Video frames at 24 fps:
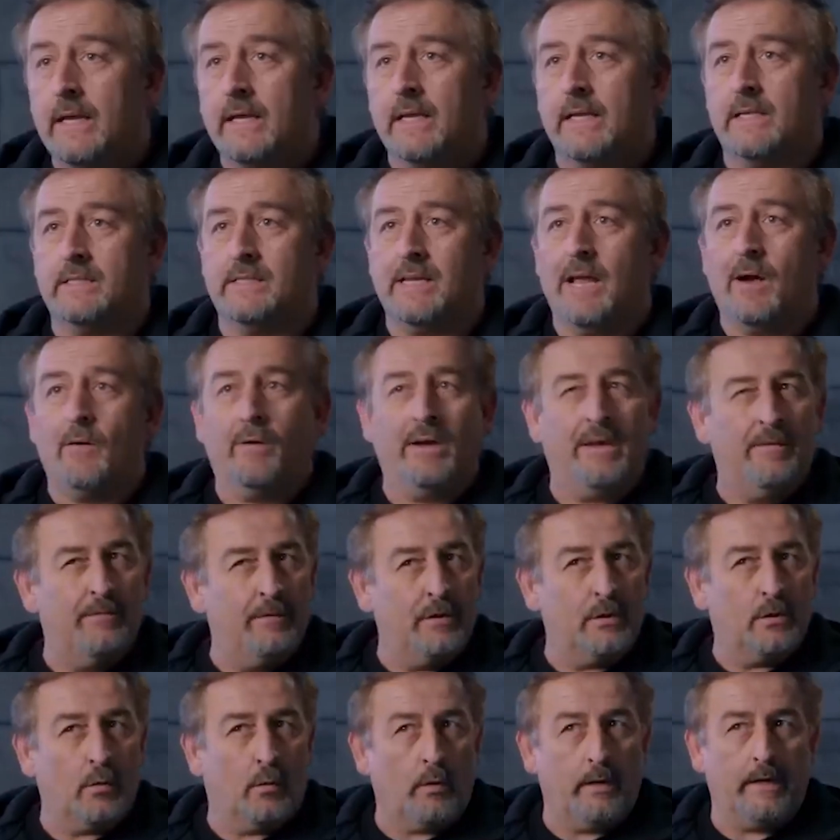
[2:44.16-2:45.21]
He's now
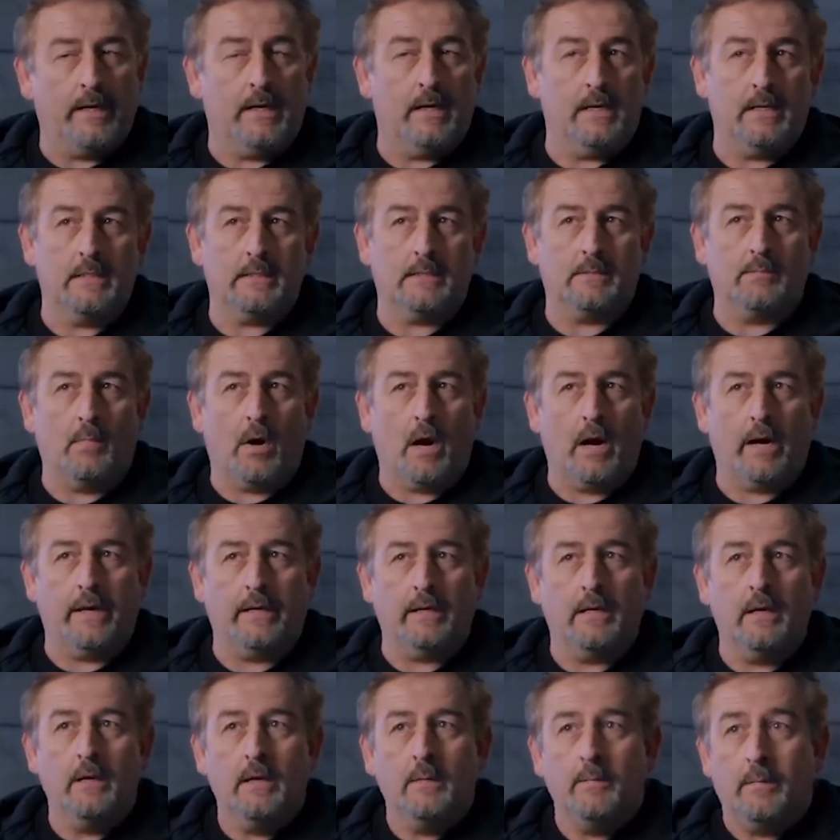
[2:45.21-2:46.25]
inventorying in his
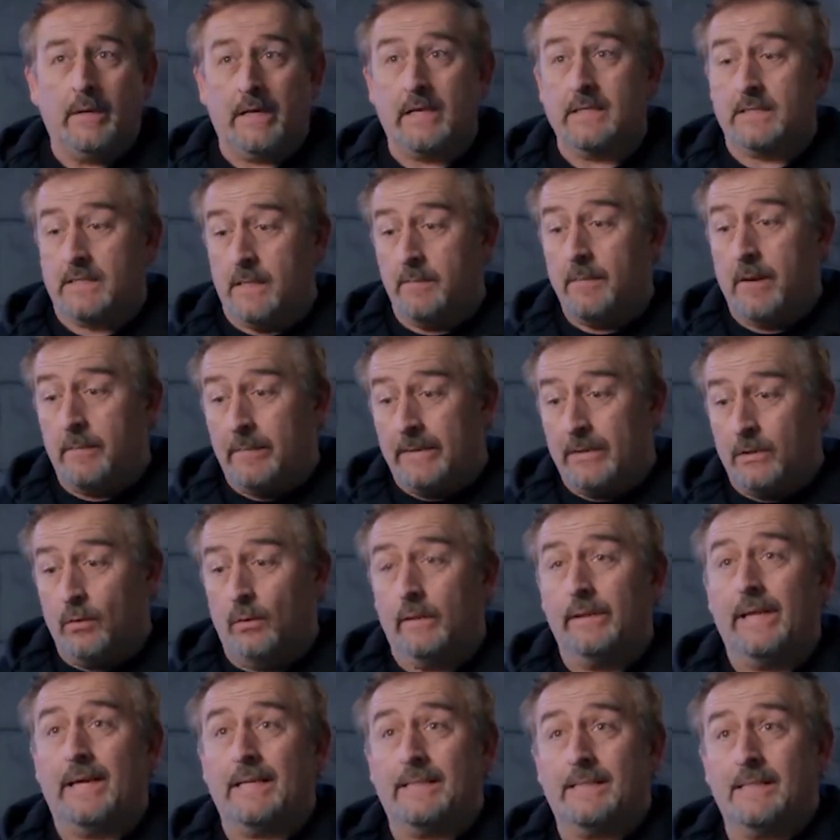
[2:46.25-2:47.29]
mind because he may be
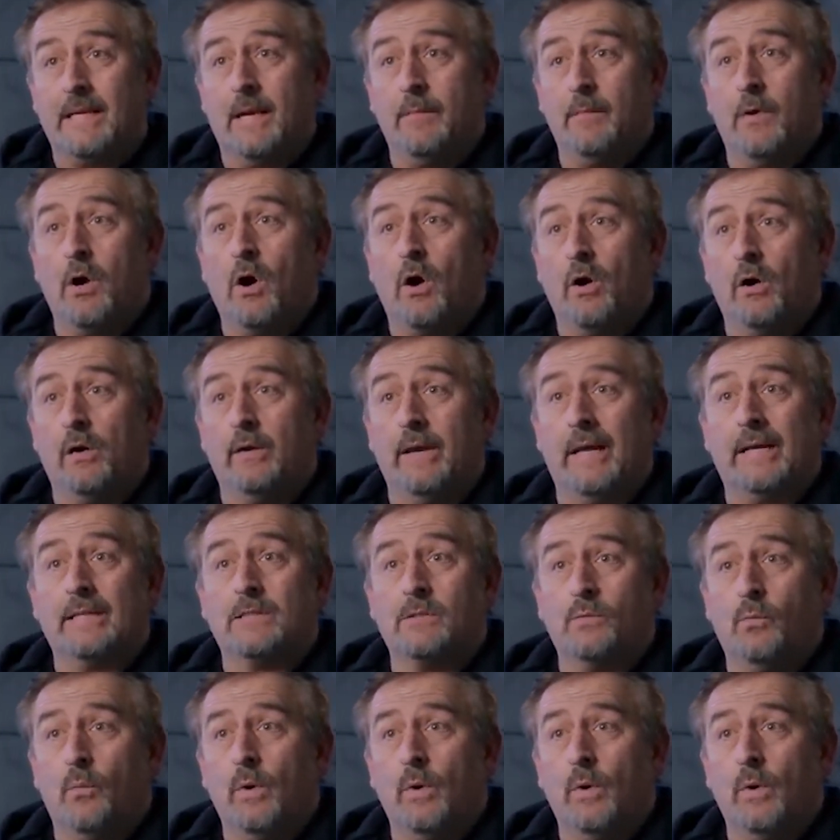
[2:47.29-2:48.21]
doing that same car next